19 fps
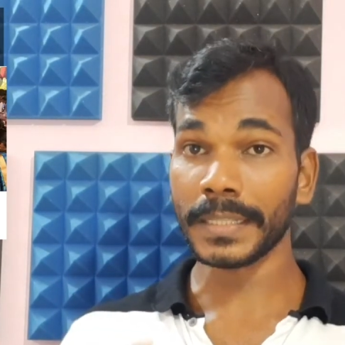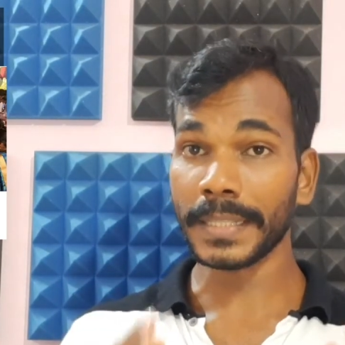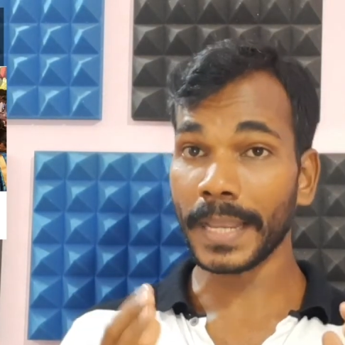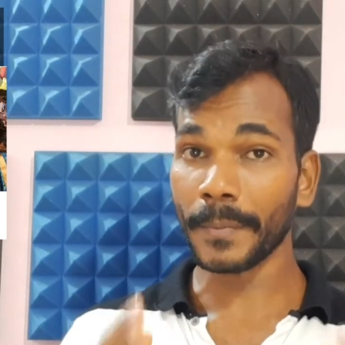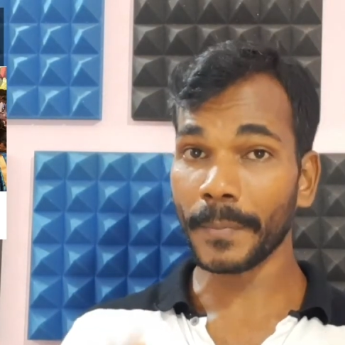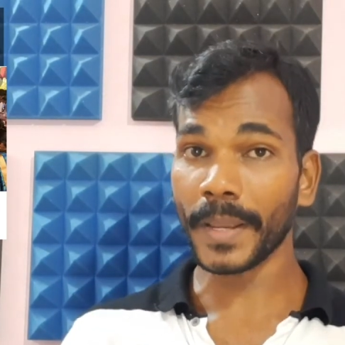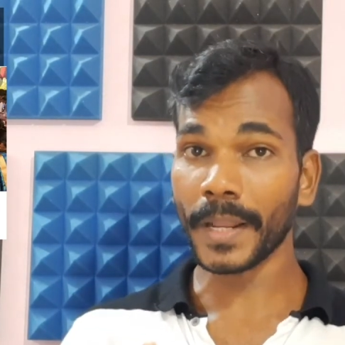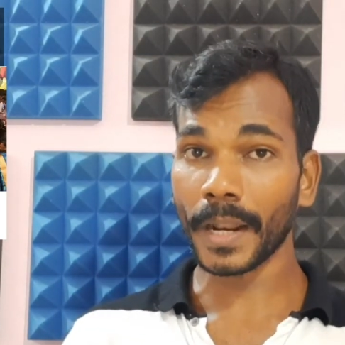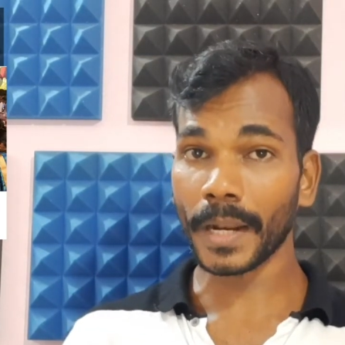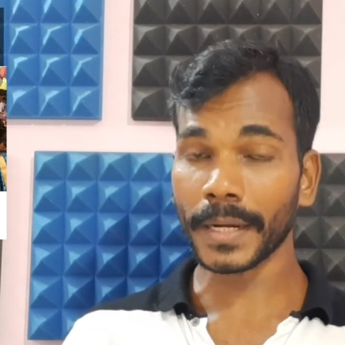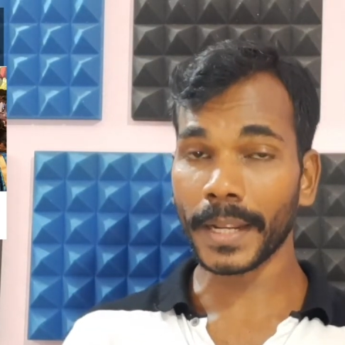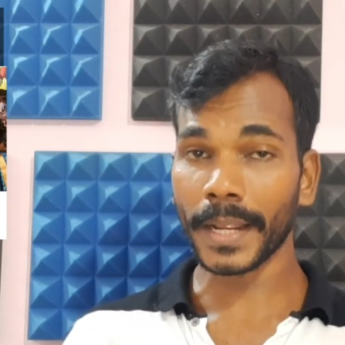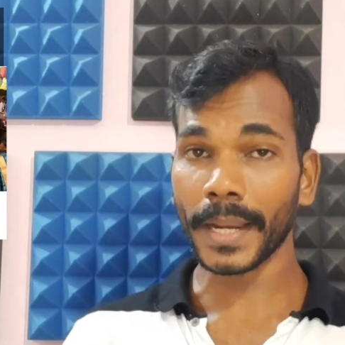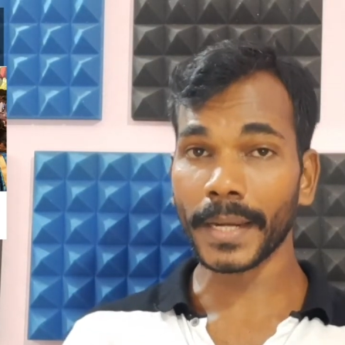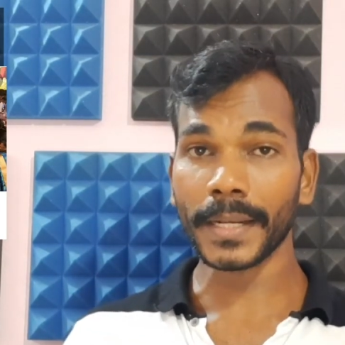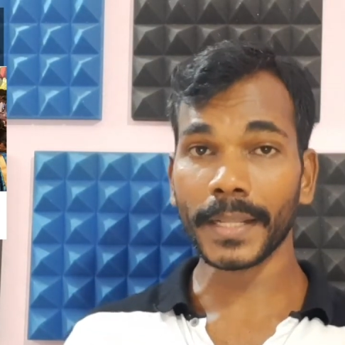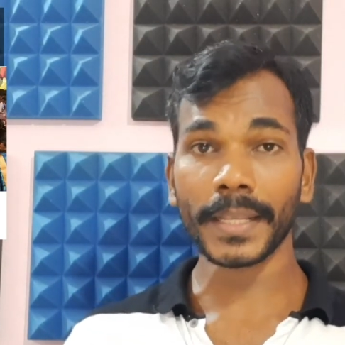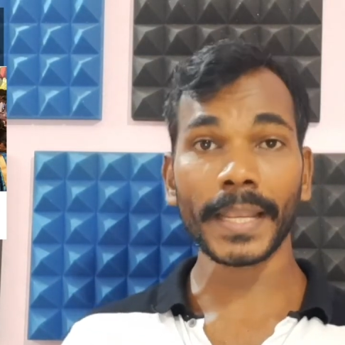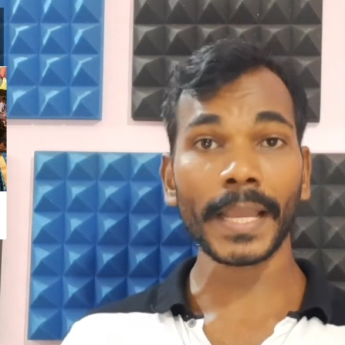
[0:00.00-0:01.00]
they may not
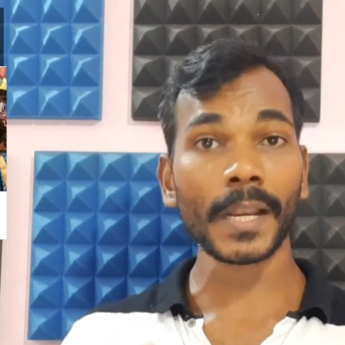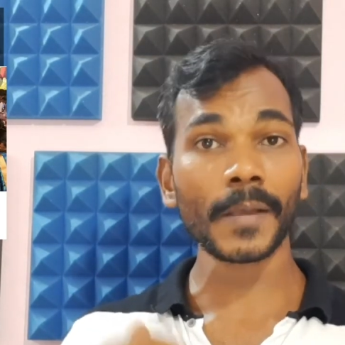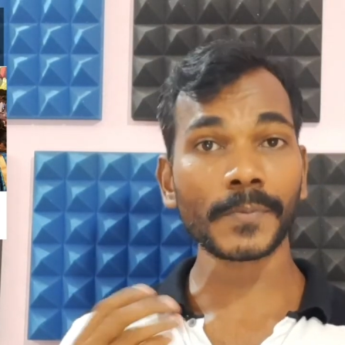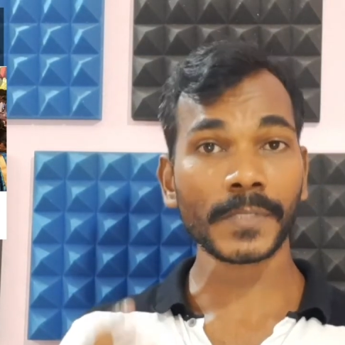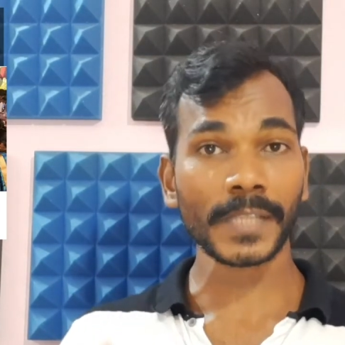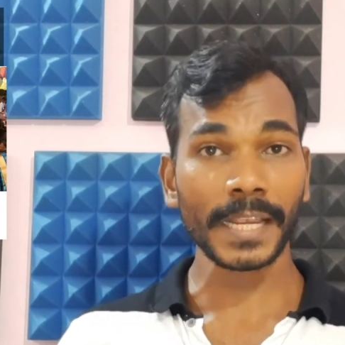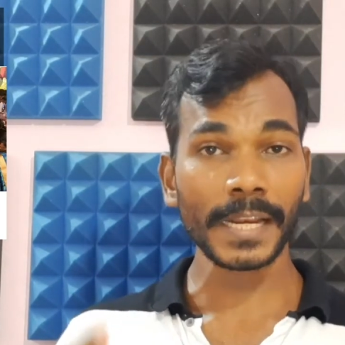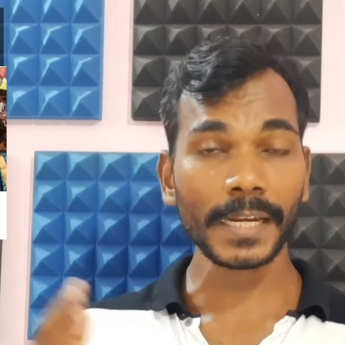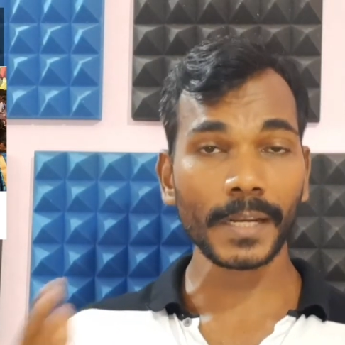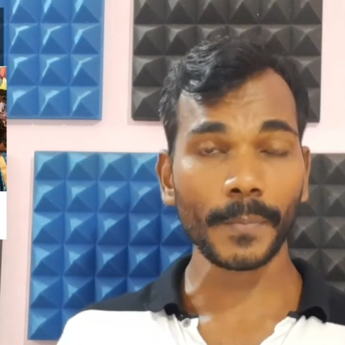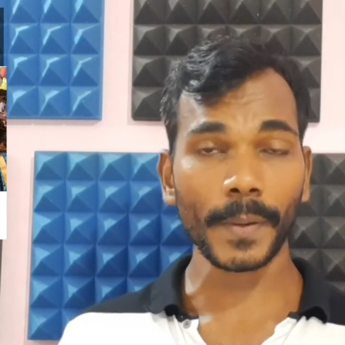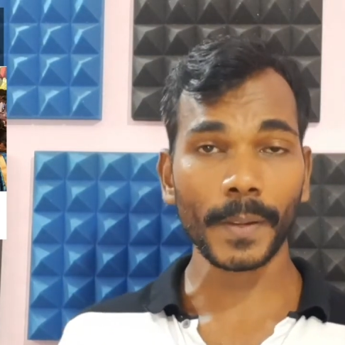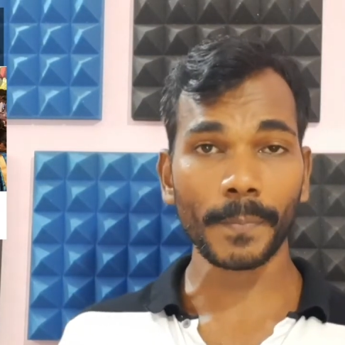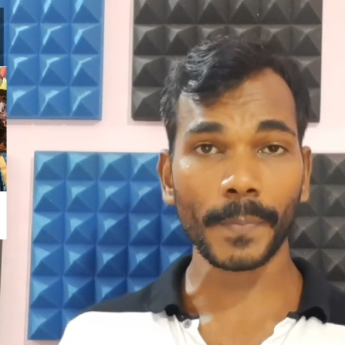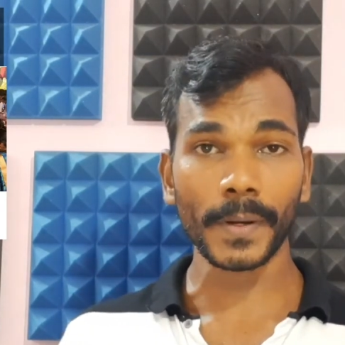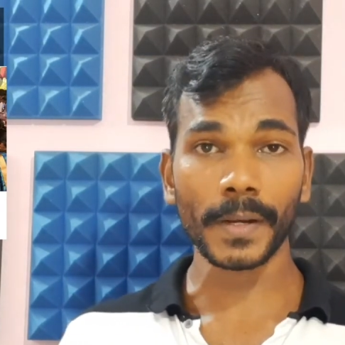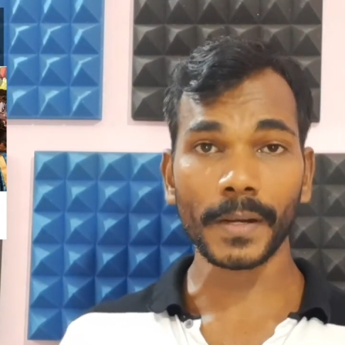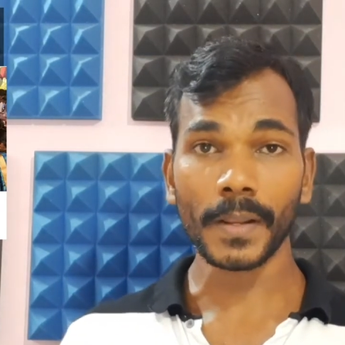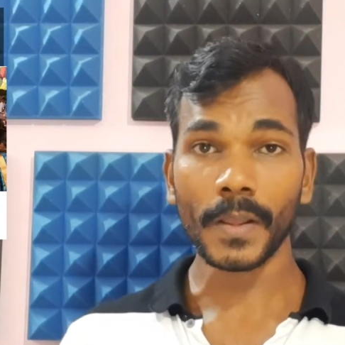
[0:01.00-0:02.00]
get enough skilled
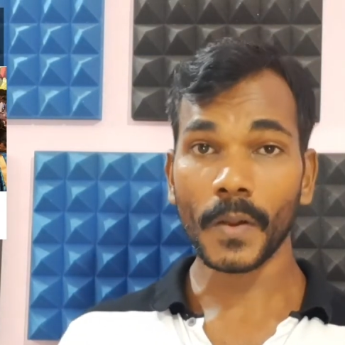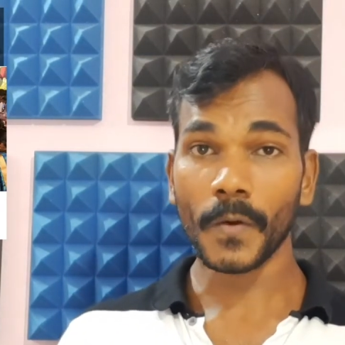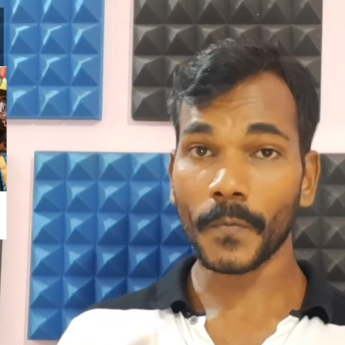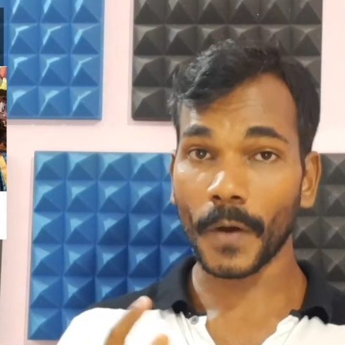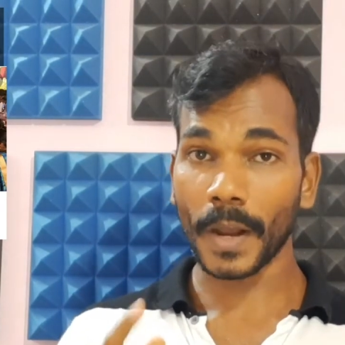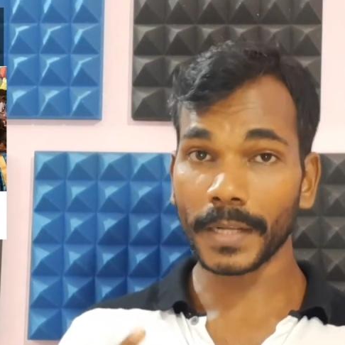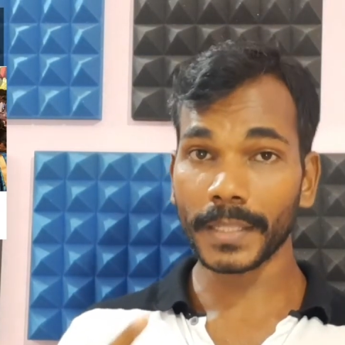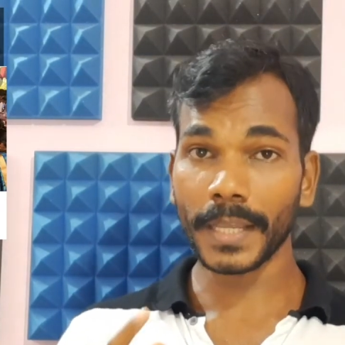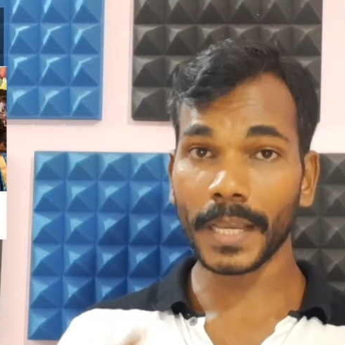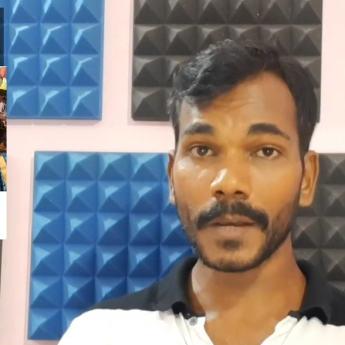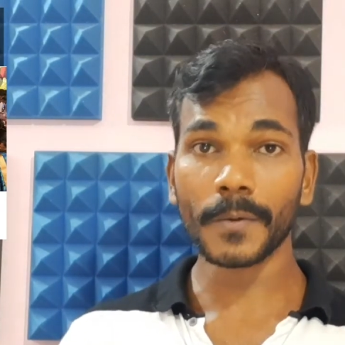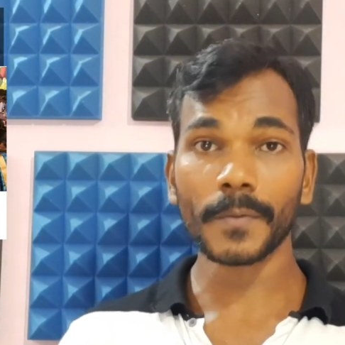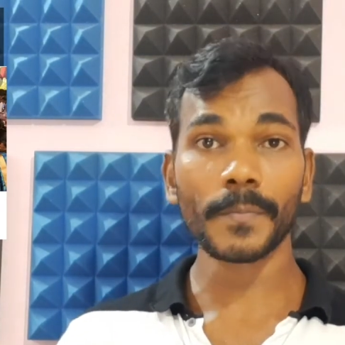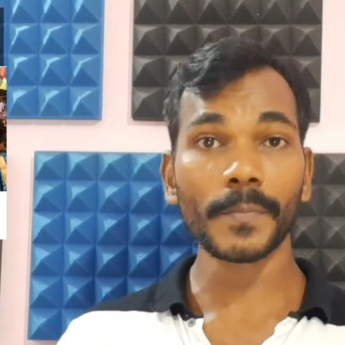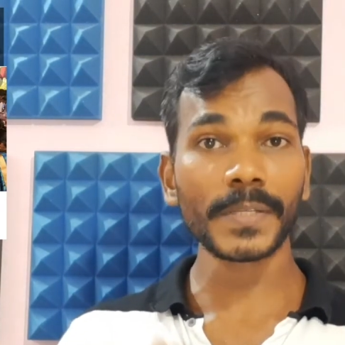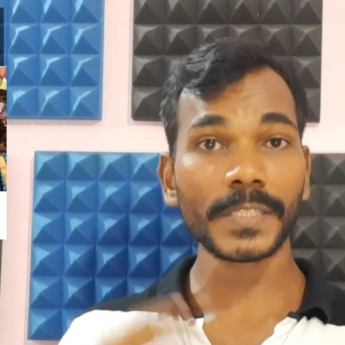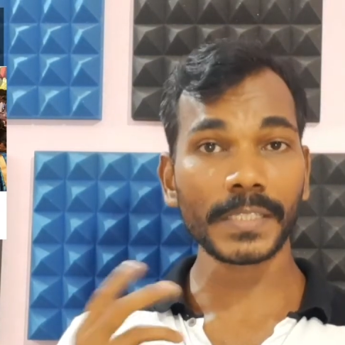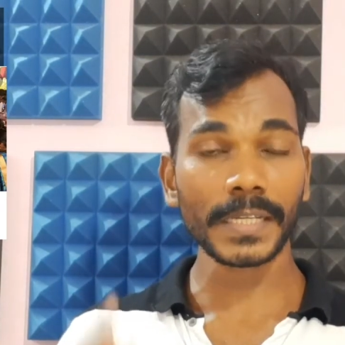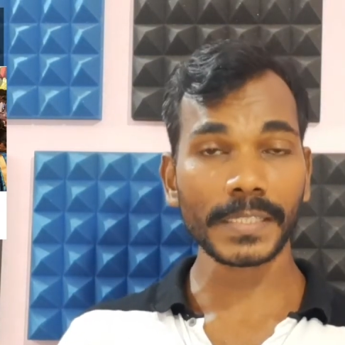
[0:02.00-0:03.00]
people for their
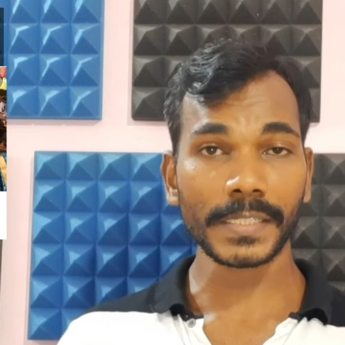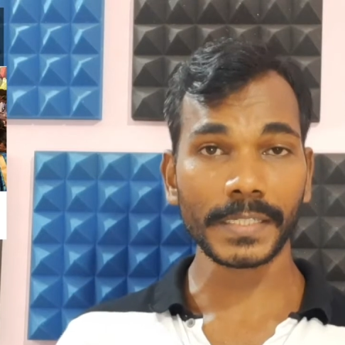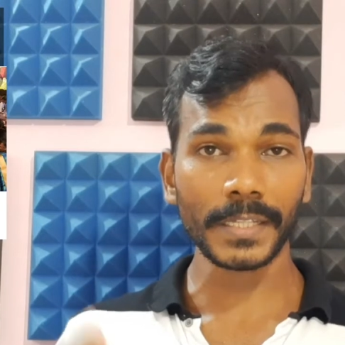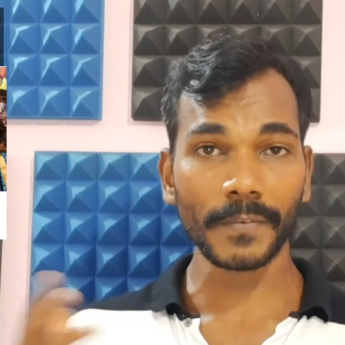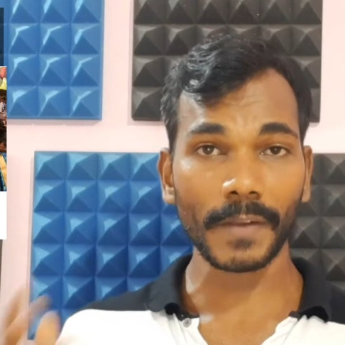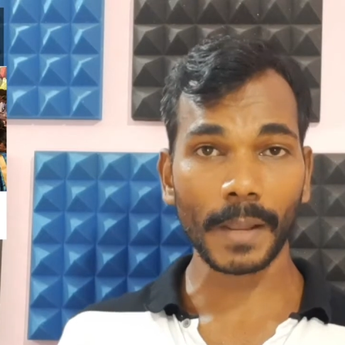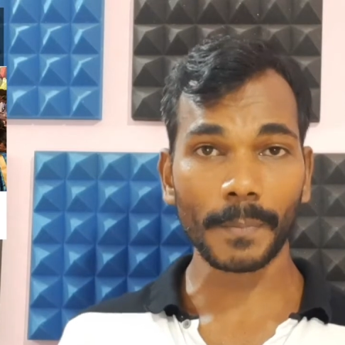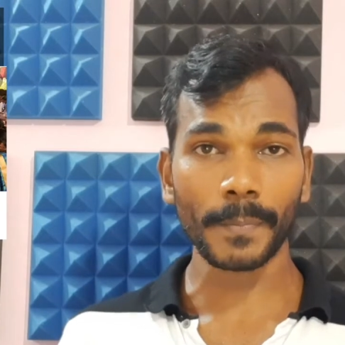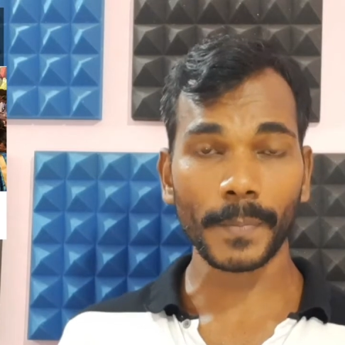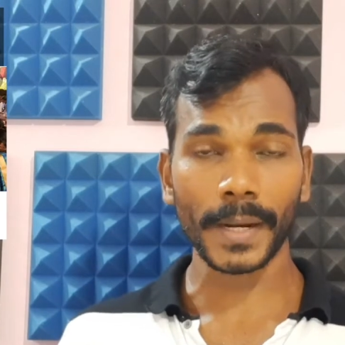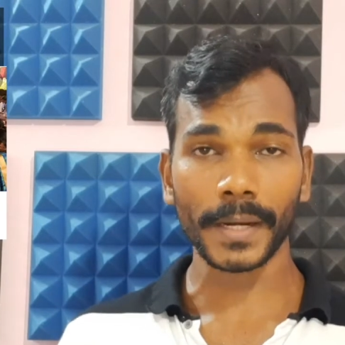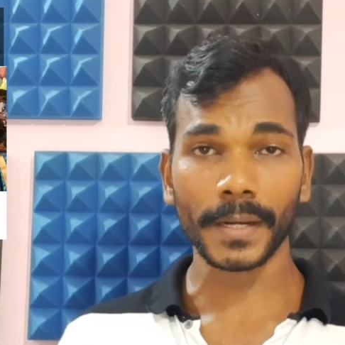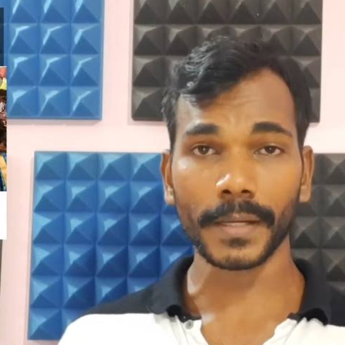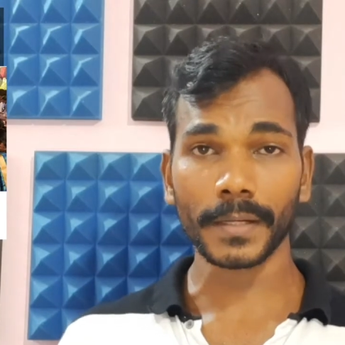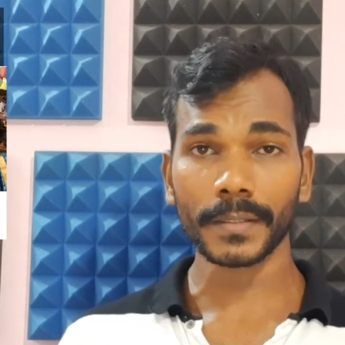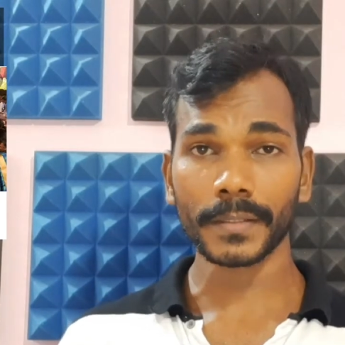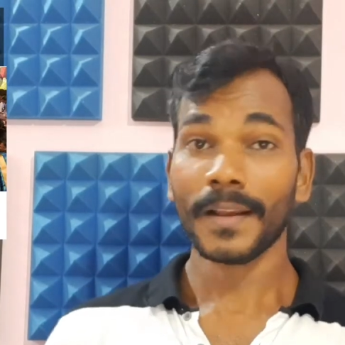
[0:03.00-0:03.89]
business development.